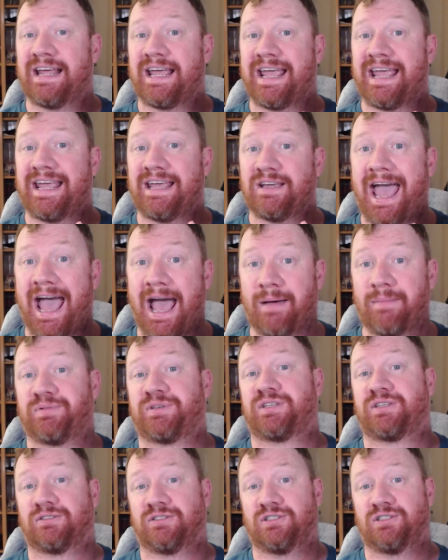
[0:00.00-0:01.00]
a
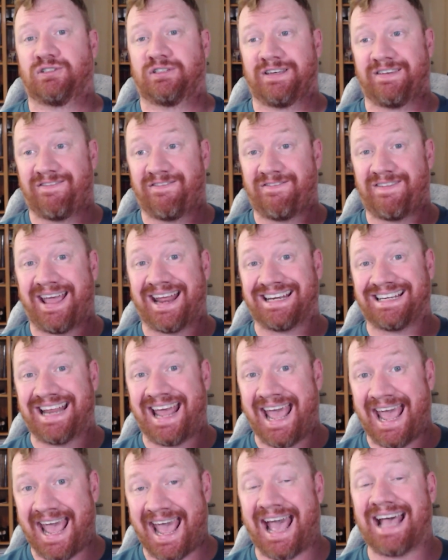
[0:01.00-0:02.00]
absolutely
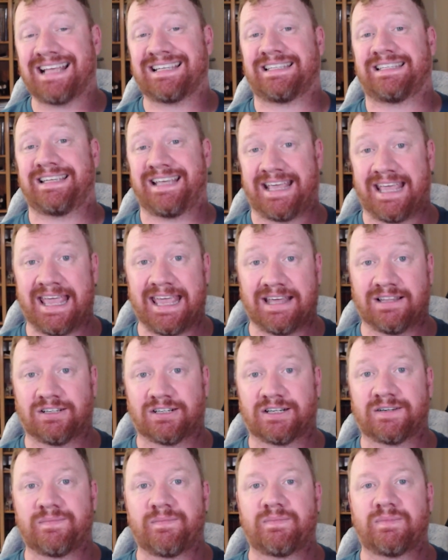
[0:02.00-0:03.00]
fantastic
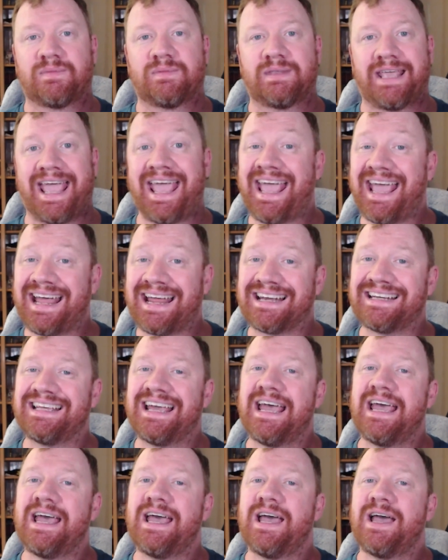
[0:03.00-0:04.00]
healer. And
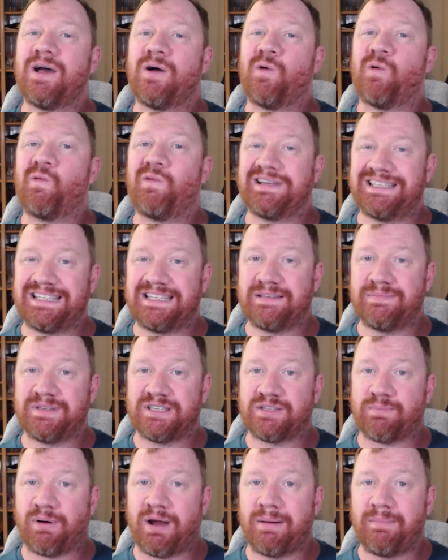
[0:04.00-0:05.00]
Wisdom
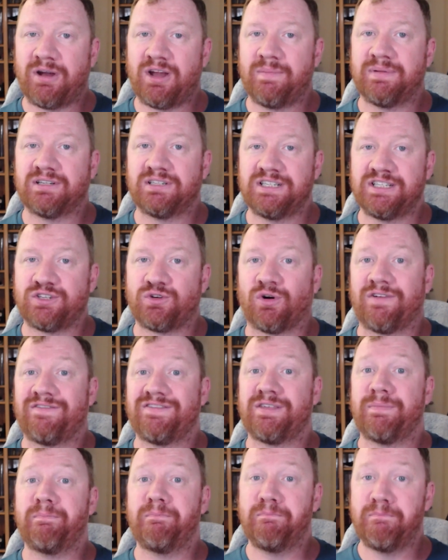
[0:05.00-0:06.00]
is the primary ability score
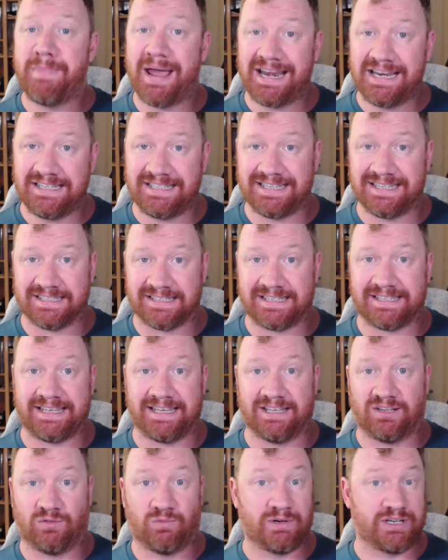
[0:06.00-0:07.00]
of the medicine
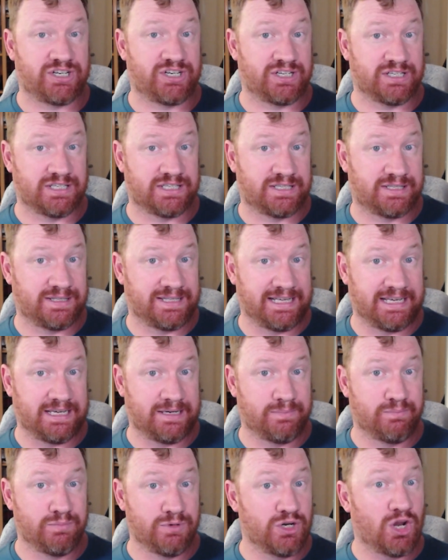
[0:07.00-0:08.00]
skill, which is
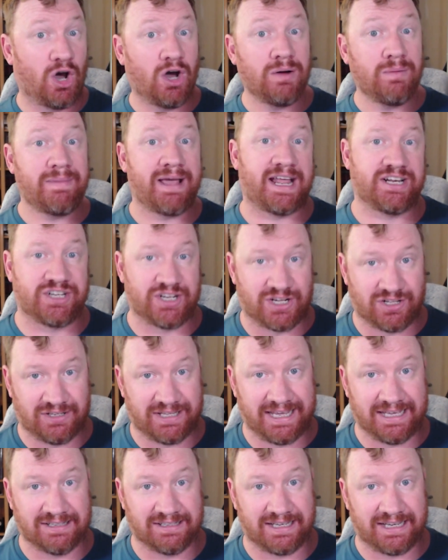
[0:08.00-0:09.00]
the non-magical
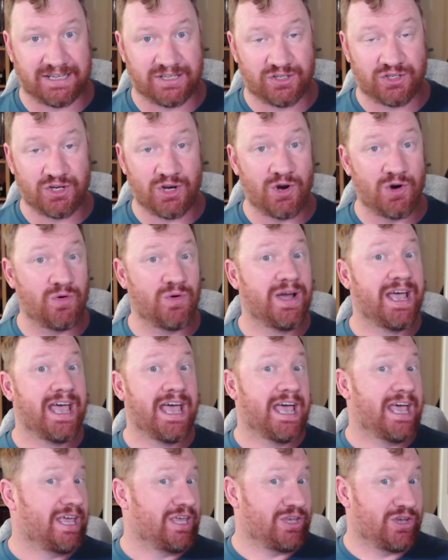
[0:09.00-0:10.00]
healing. So
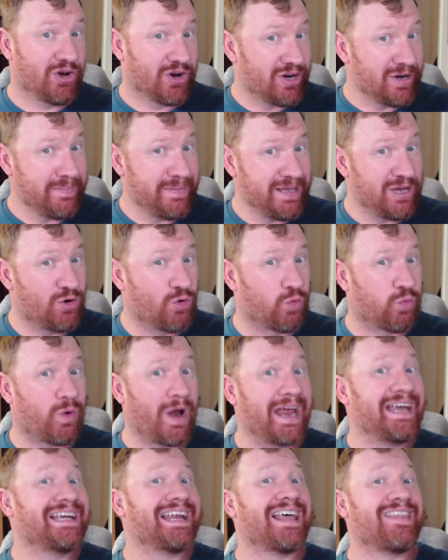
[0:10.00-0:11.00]
you're going to be
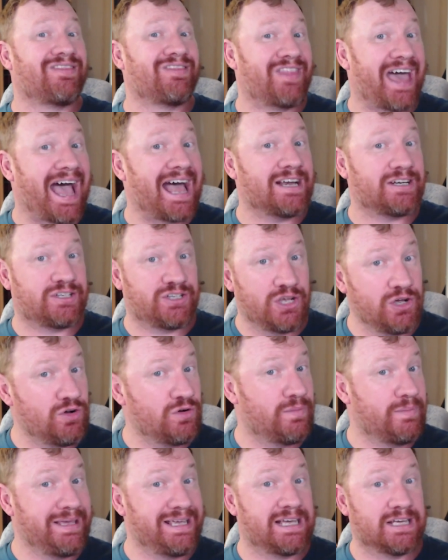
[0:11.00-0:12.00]
great at that
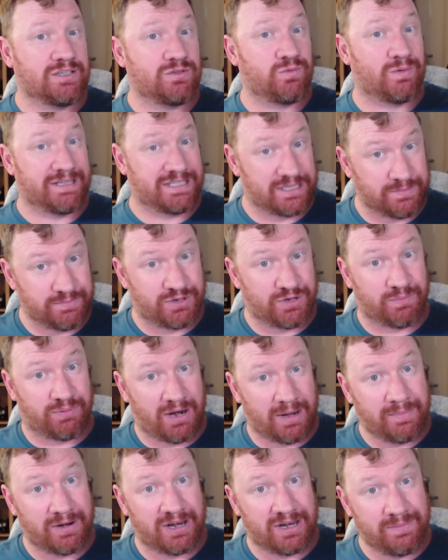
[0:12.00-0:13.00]
too, because Wisdom's your
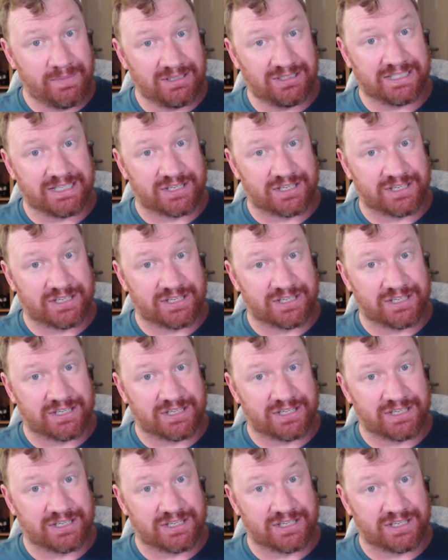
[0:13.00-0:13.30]
primary ability